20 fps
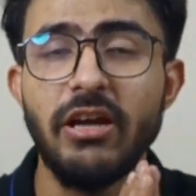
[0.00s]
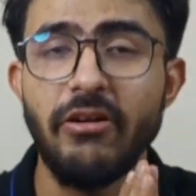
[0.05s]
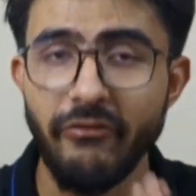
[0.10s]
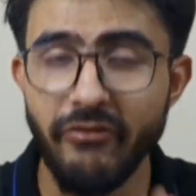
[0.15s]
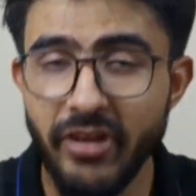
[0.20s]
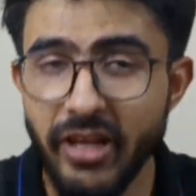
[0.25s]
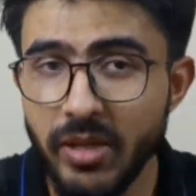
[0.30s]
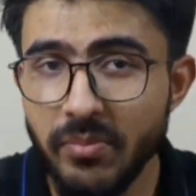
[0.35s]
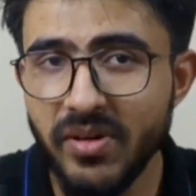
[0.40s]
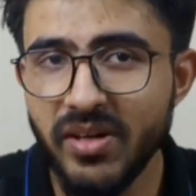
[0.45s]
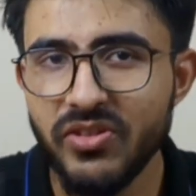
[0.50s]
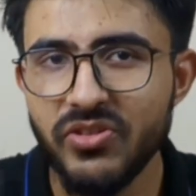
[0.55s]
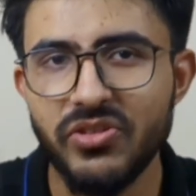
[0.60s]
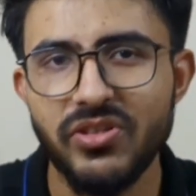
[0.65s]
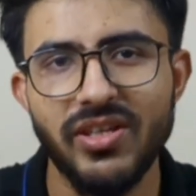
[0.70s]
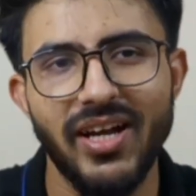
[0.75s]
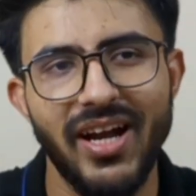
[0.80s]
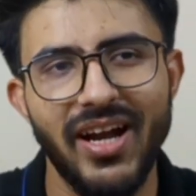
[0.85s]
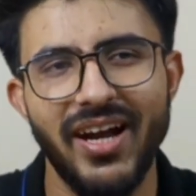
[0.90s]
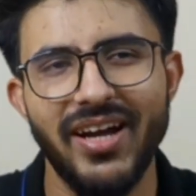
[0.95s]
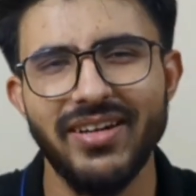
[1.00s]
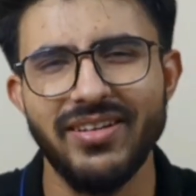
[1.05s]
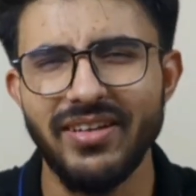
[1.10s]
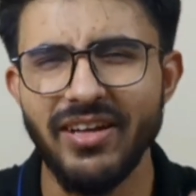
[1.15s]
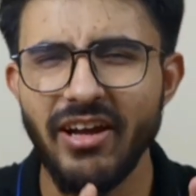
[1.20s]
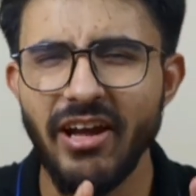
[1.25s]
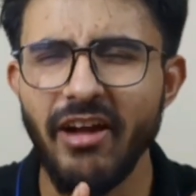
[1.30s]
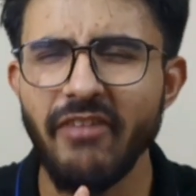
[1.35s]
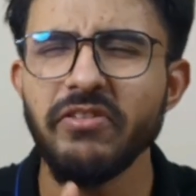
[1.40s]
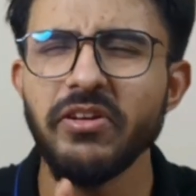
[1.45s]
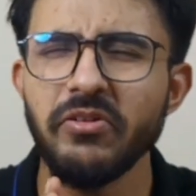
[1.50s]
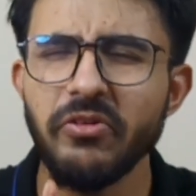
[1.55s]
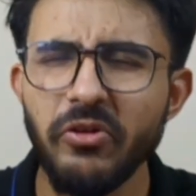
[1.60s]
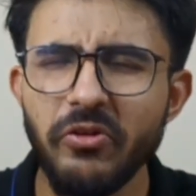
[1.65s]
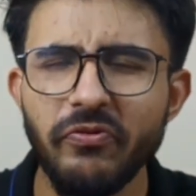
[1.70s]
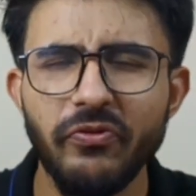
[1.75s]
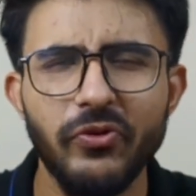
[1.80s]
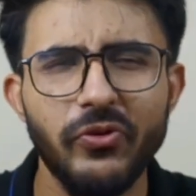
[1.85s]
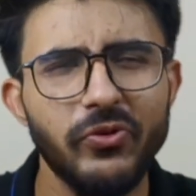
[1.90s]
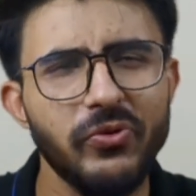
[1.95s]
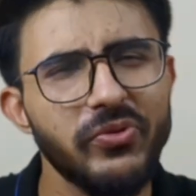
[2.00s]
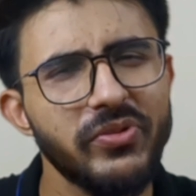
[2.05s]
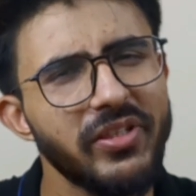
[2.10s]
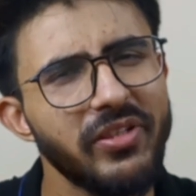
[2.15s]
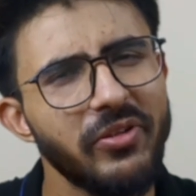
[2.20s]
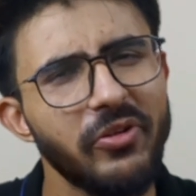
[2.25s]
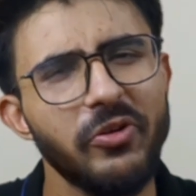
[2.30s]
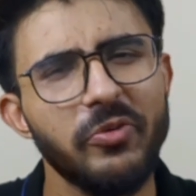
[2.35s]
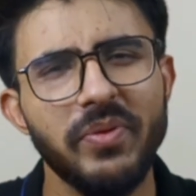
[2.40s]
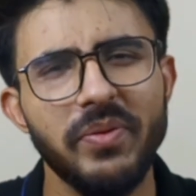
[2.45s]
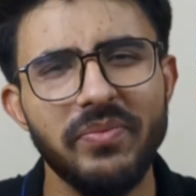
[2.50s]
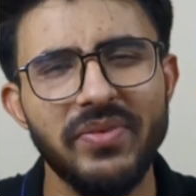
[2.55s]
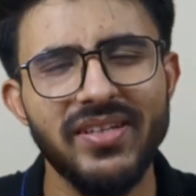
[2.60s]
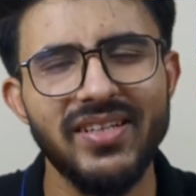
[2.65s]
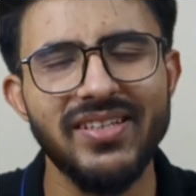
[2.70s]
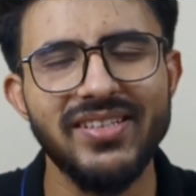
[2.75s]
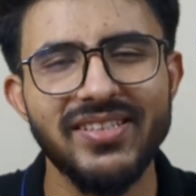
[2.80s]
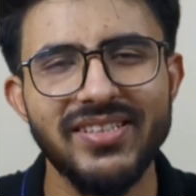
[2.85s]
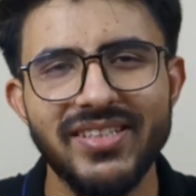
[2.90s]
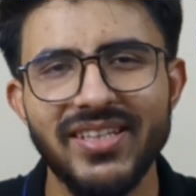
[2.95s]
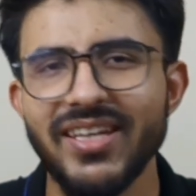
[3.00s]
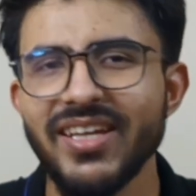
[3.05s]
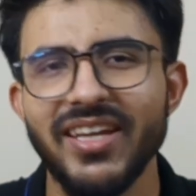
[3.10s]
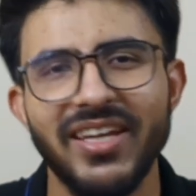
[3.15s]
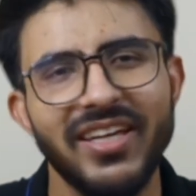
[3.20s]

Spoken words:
very much, and having good photos and good memories